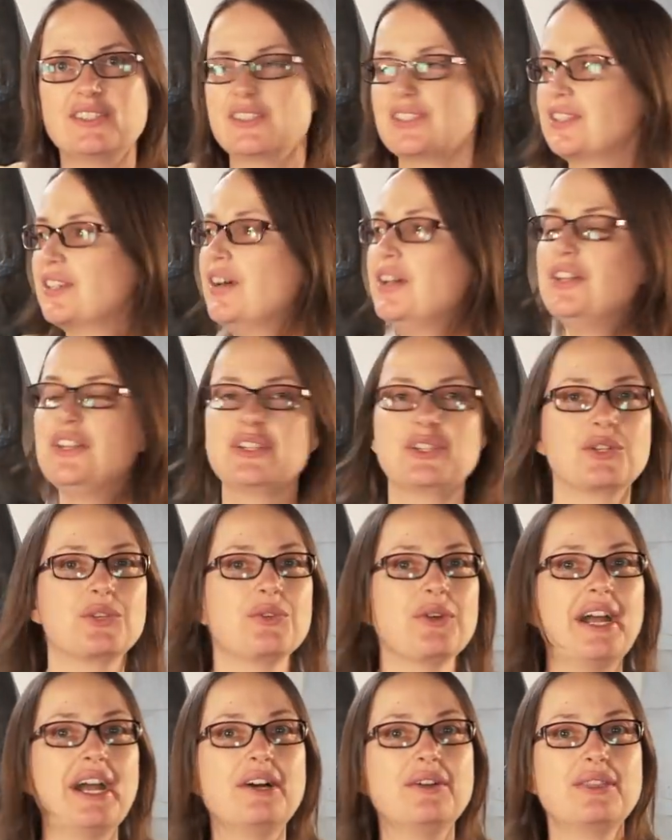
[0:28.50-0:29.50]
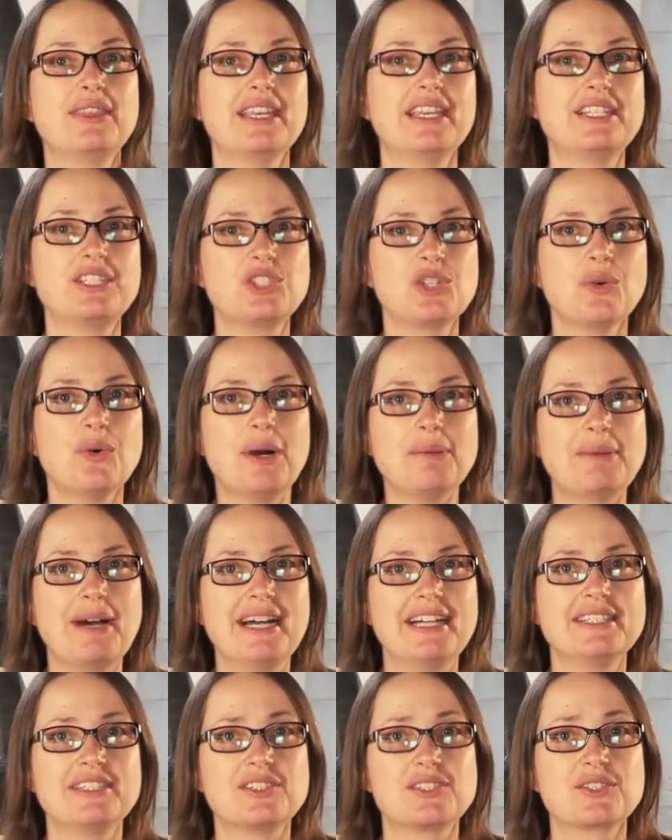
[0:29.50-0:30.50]
skull crown thing show up
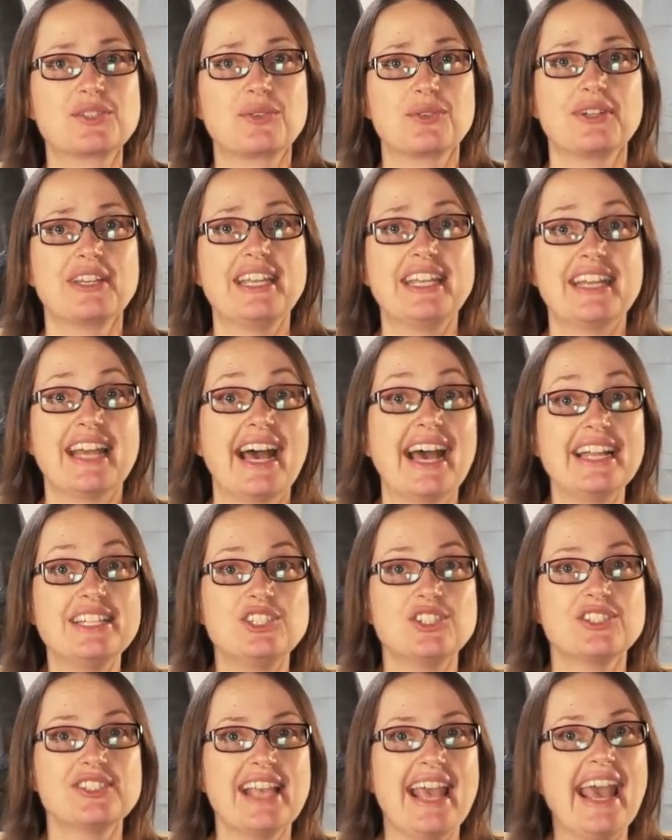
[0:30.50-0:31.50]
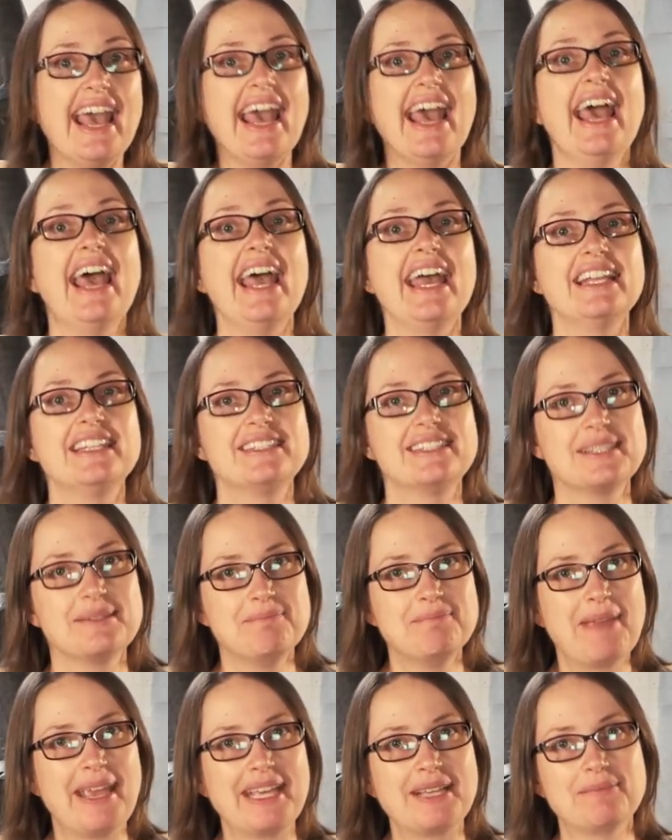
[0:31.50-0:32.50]
on screen, I just had to
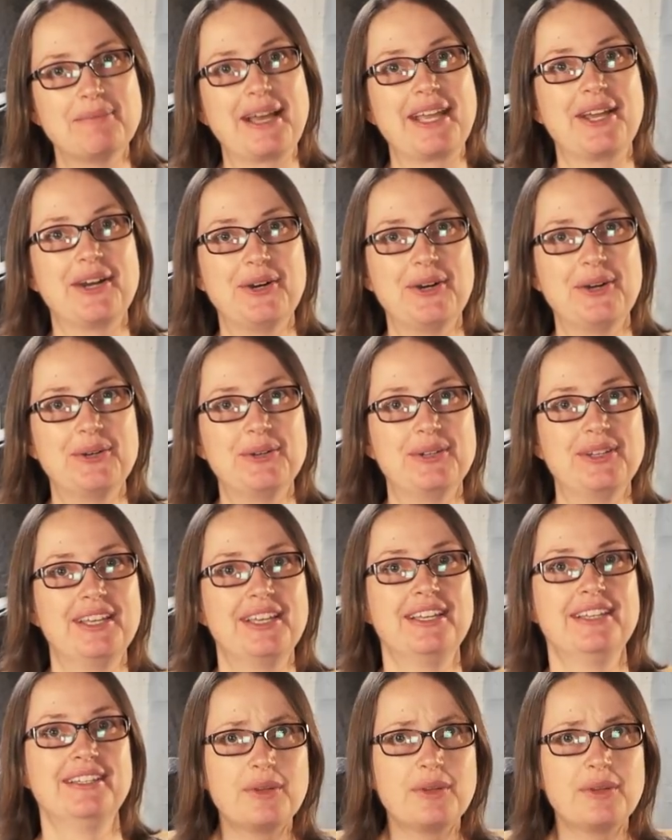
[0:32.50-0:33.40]
make my own.